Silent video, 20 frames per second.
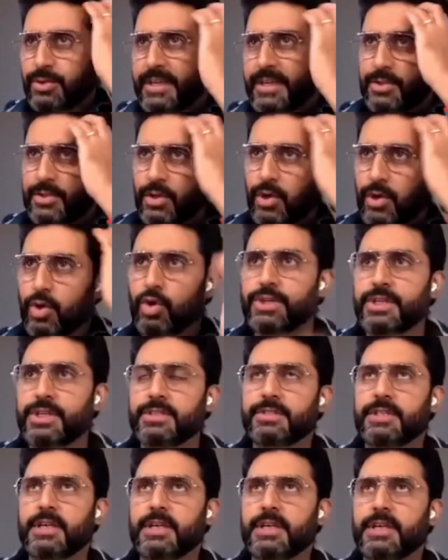Today's
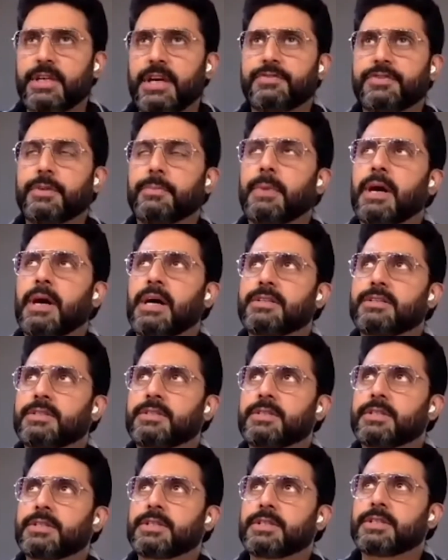audience kind of
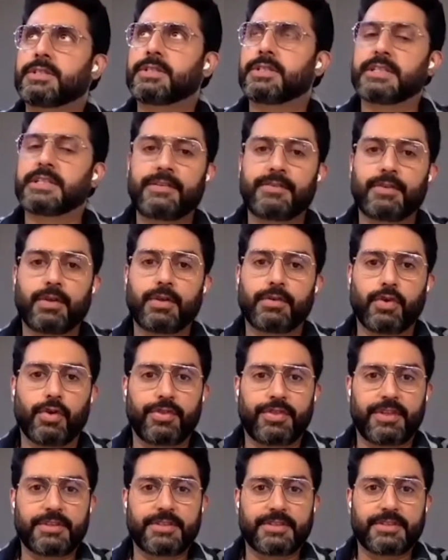demands a certain level of
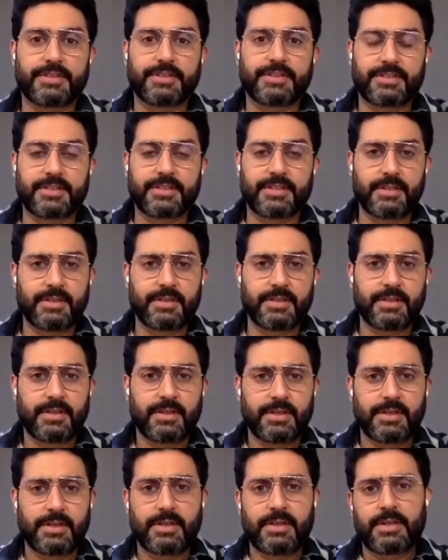authenticity,
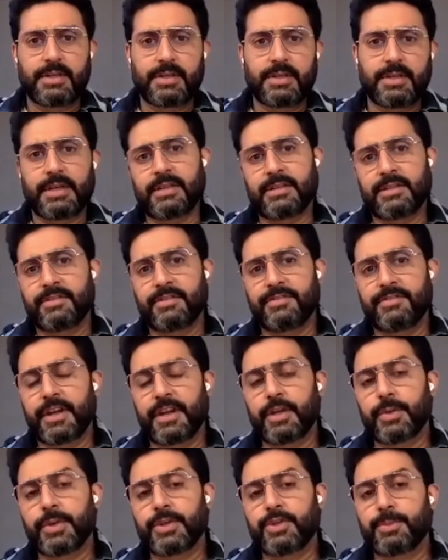and they're
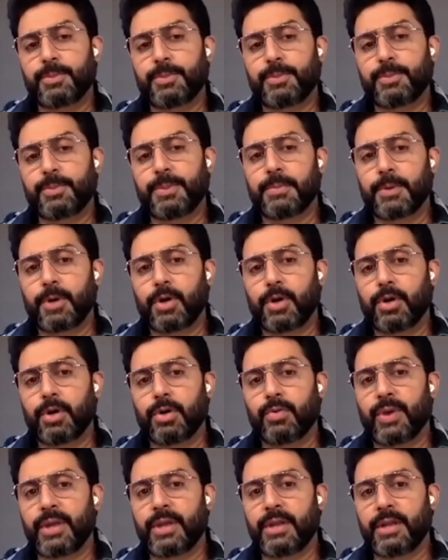very quick to pick up
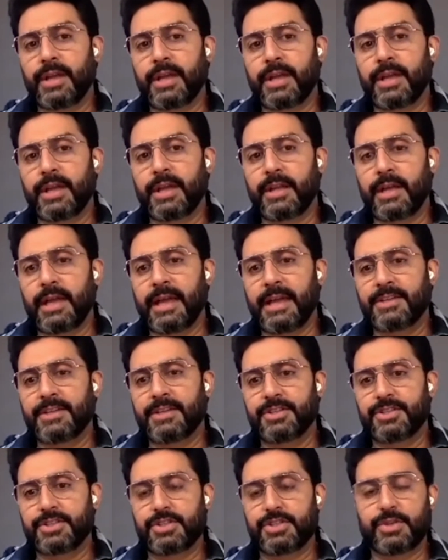on when an
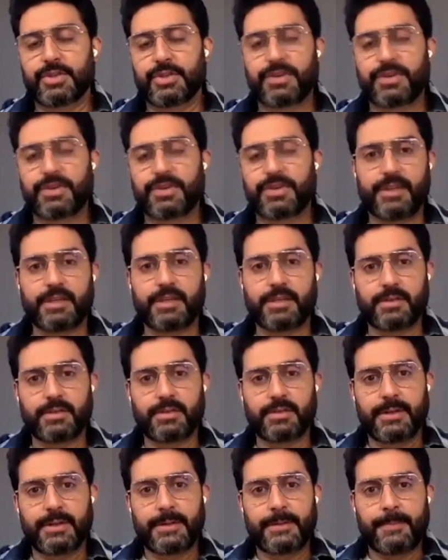actor's just trying to fake
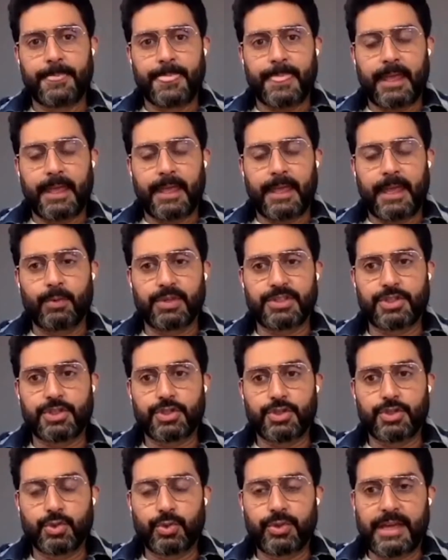it. And
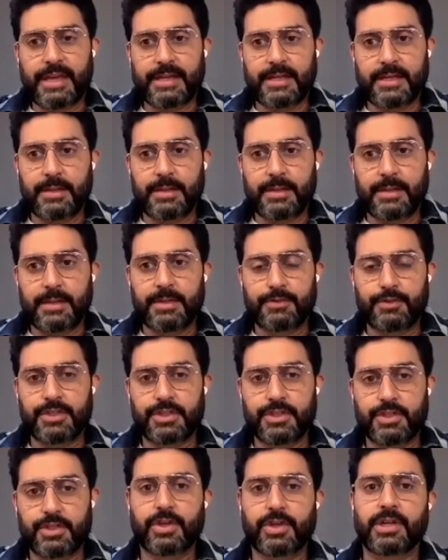once you do that, if
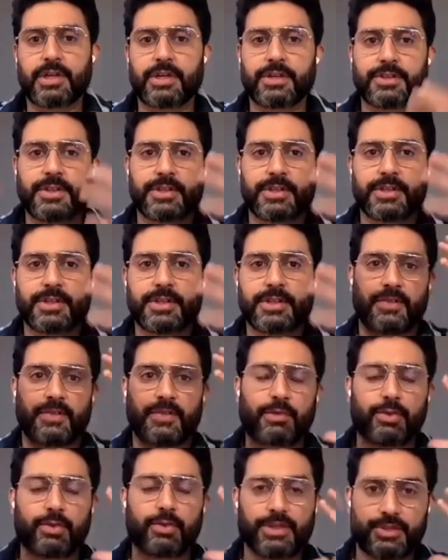you see the trailer, there's a
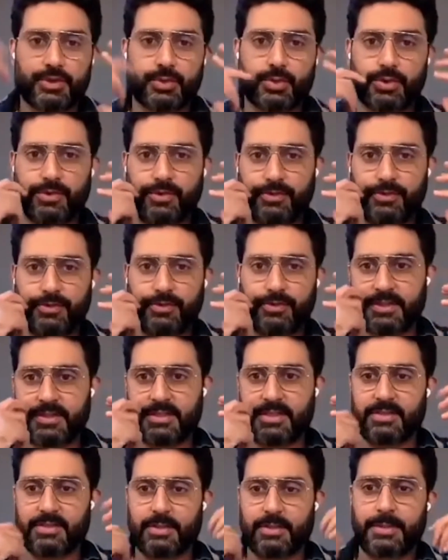roundness to its
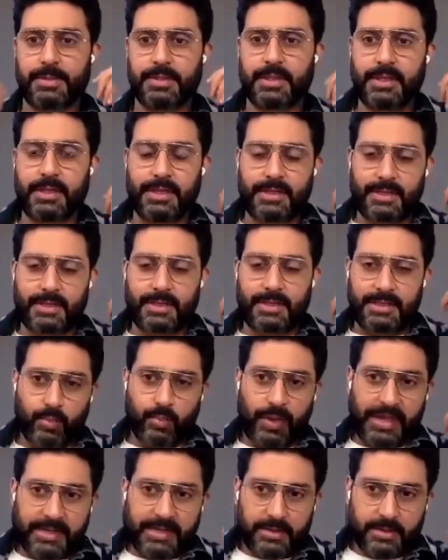face.
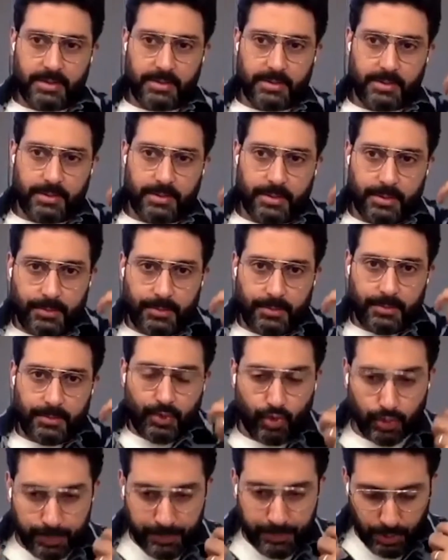That weight
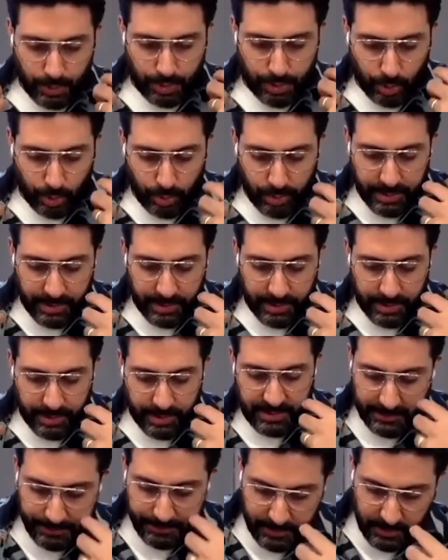droops your
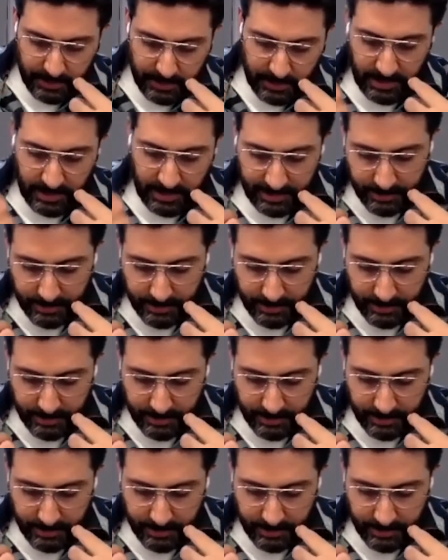shoulders. It helps.